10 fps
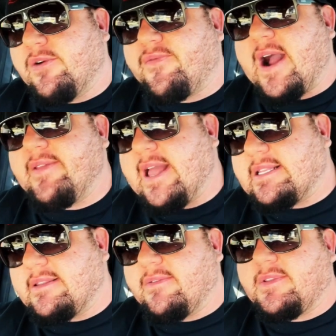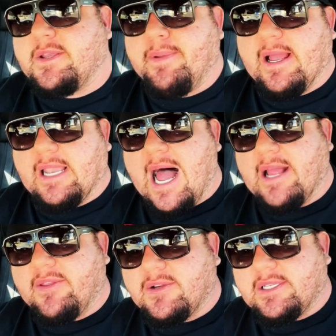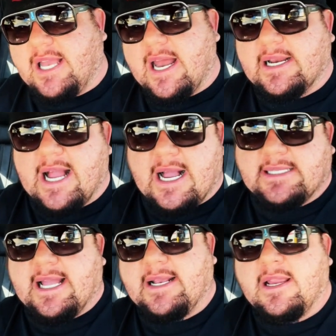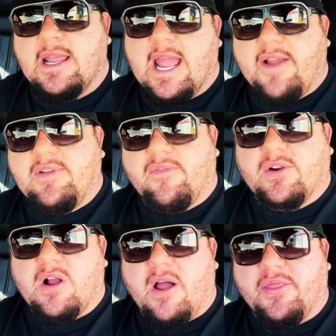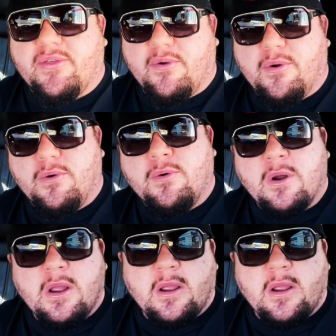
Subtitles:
you'll find that to be a lot. There's a lot of guys that have never gone through.